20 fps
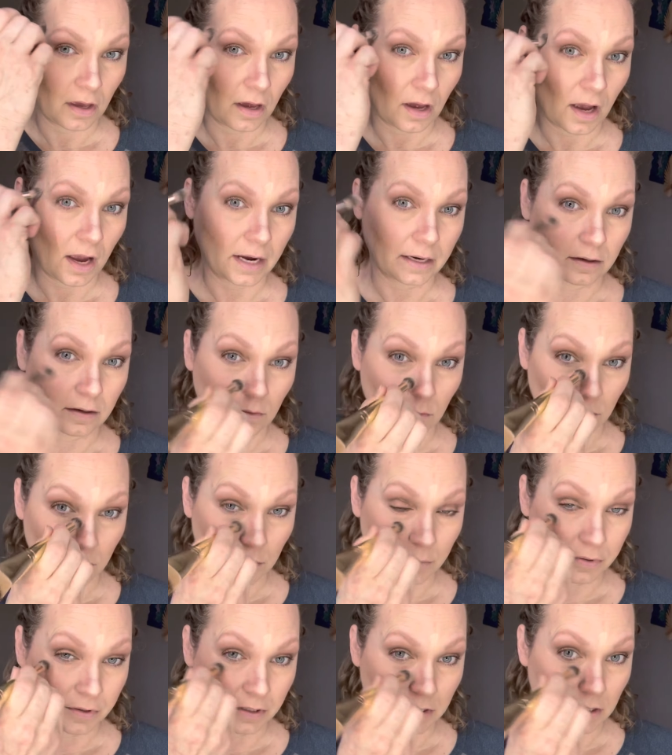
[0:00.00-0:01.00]
I don't want
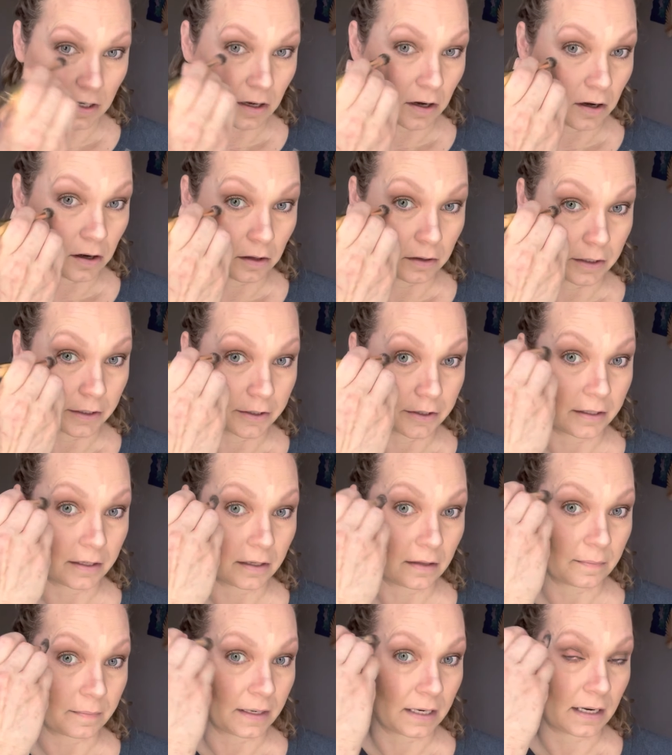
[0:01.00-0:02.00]
to put it all
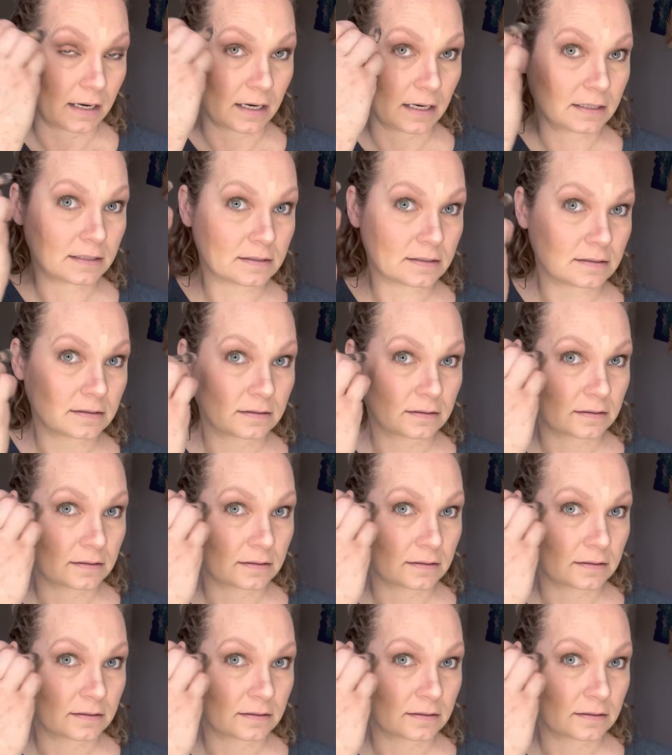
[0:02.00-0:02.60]
underneath my eyes